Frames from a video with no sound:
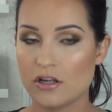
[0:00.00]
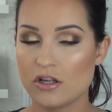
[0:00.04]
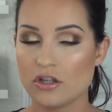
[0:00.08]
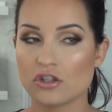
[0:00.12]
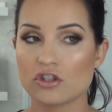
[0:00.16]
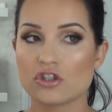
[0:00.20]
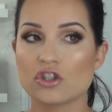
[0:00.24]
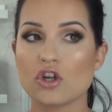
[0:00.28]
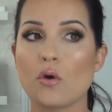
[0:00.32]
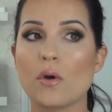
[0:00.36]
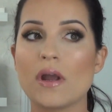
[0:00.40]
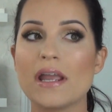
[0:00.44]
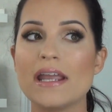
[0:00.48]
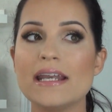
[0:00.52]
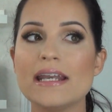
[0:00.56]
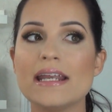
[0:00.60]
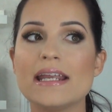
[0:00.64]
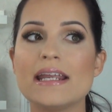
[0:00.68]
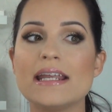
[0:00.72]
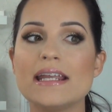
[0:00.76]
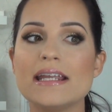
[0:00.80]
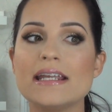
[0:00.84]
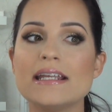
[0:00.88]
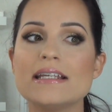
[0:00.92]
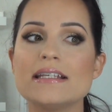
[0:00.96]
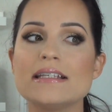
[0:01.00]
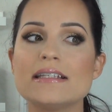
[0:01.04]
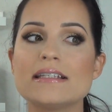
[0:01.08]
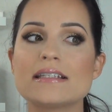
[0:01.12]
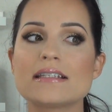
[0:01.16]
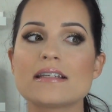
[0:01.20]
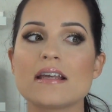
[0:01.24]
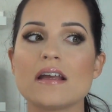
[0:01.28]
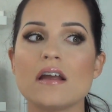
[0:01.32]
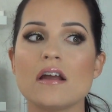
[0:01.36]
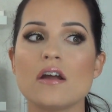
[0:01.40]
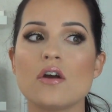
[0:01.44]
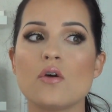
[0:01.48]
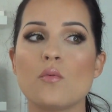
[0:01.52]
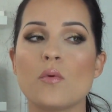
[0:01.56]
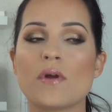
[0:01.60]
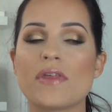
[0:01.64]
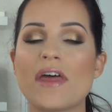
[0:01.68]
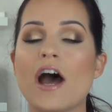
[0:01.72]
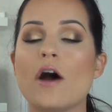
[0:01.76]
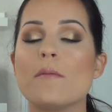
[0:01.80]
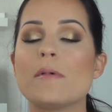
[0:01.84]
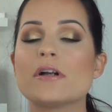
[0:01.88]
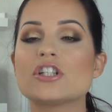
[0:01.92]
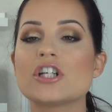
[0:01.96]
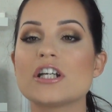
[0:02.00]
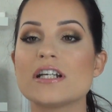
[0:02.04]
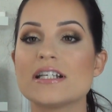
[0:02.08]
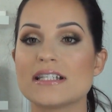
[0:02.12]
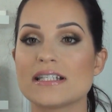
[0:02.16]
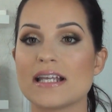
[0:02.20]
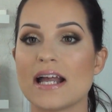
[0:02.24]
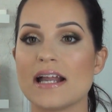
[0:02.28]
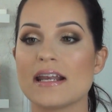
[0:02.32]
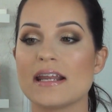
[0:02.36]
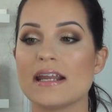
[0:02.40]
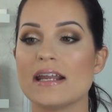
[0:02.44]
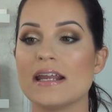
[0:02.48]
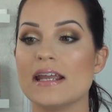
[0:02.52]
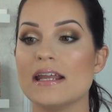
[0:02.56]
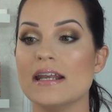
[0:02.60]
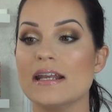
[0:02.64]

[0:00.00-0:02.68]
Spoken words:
So it is, with how much I set it,